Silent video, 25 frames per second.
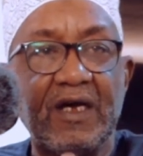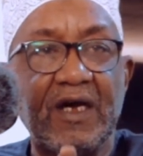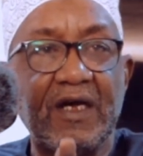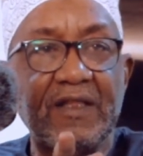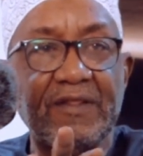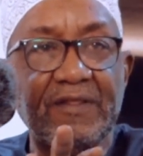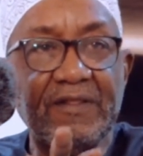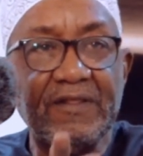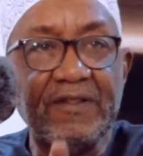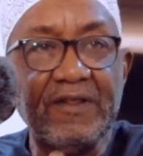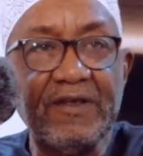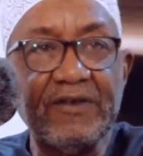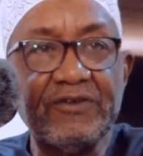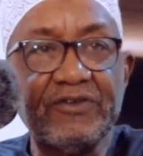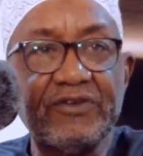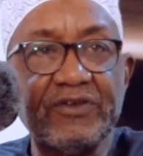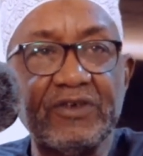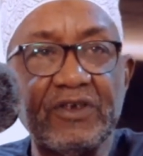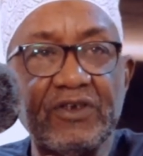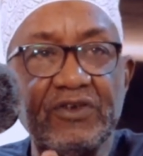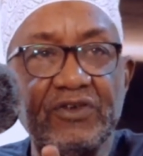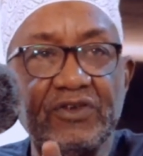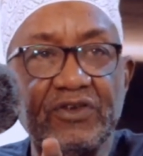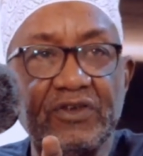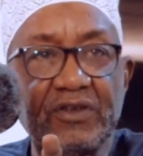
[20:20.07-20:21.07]
And this
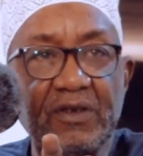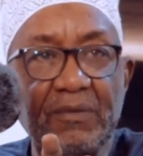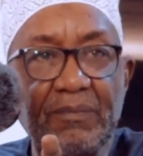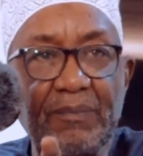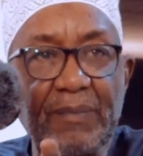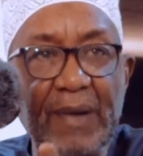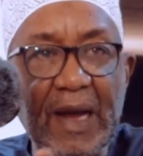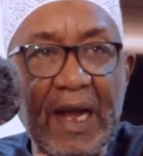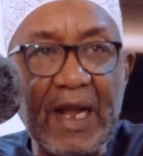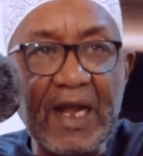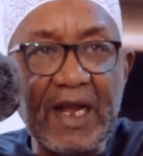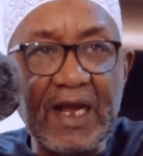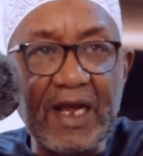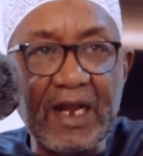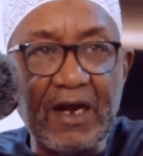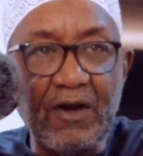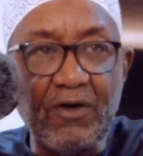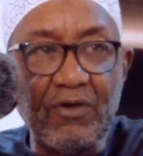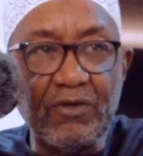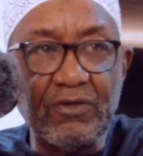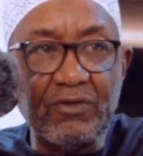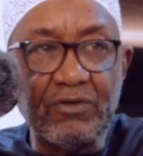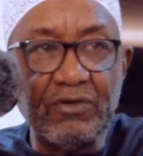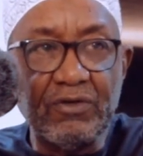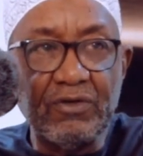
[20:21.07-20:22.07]
is the
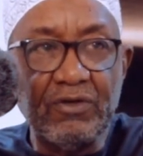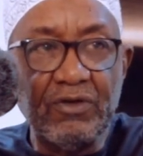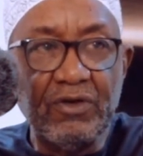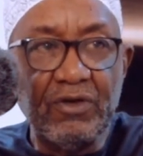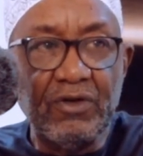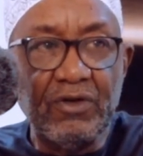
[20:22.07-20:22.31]
background